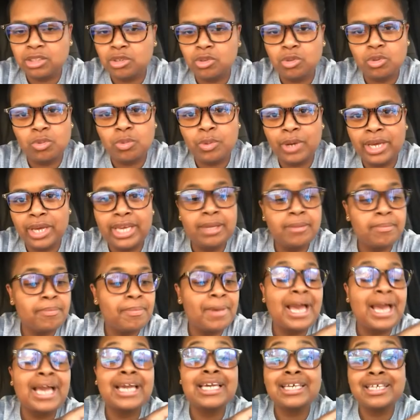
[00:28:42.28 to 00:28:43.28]
Little Wayne
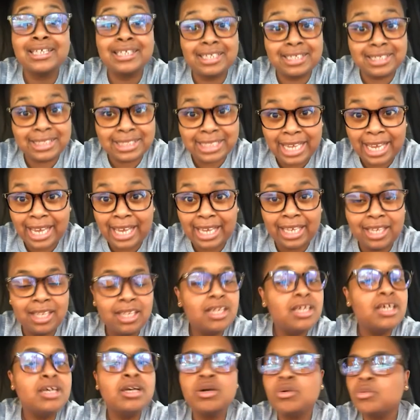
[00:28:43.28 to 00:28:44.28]
back in the day
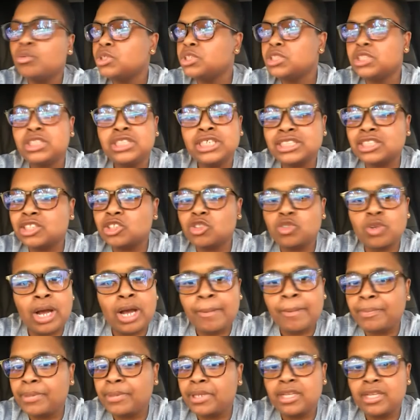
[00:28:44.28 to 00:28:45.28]
was just
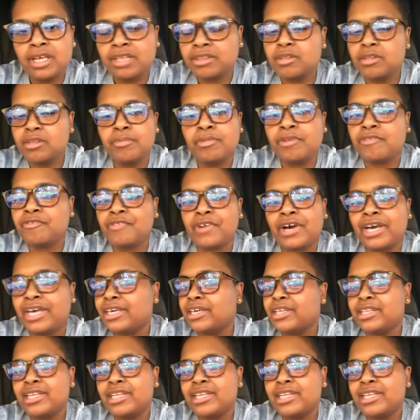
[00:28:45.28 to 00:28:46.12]
dropping nothing but fire.